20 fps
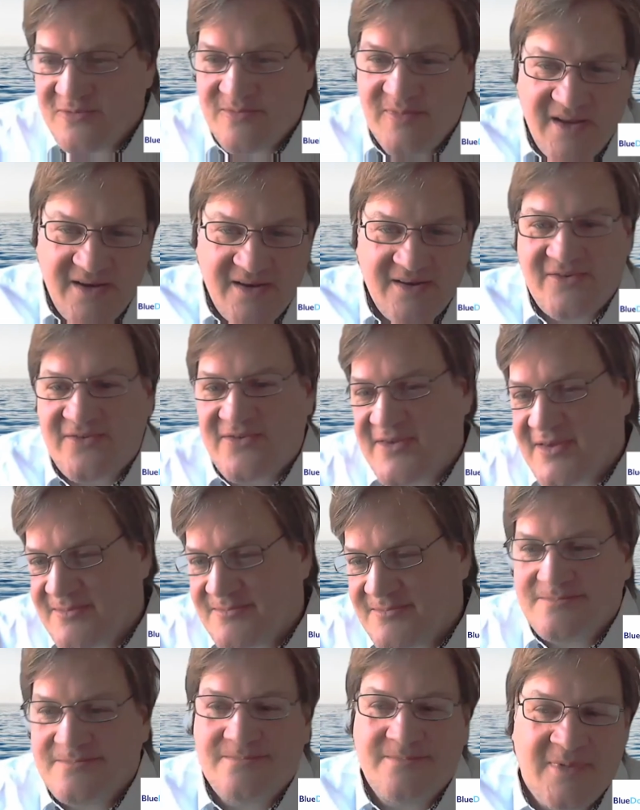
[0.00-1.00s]
manage
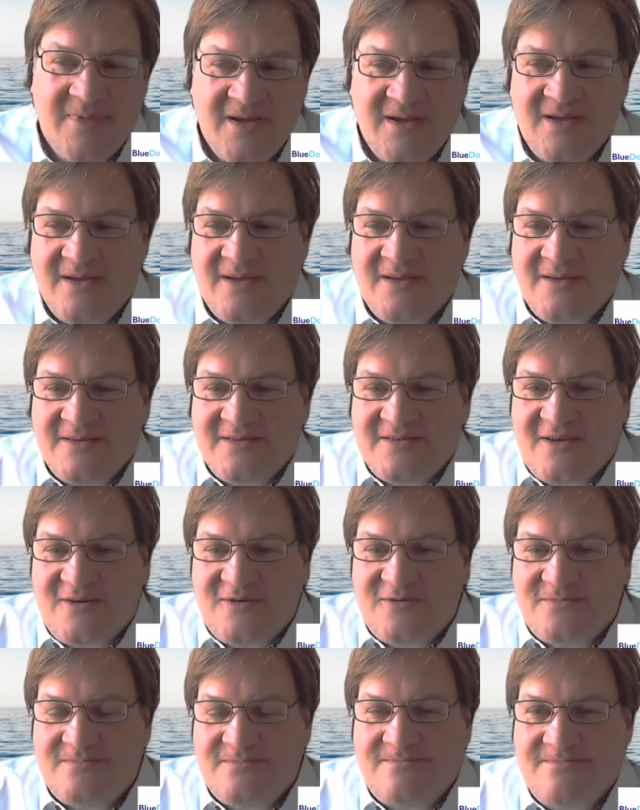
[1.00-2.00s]
them.
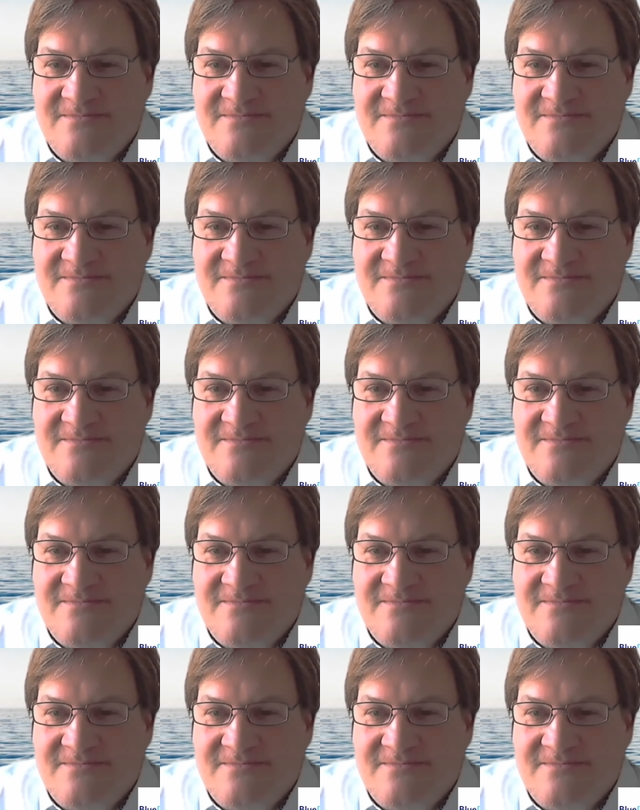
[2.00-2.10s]
So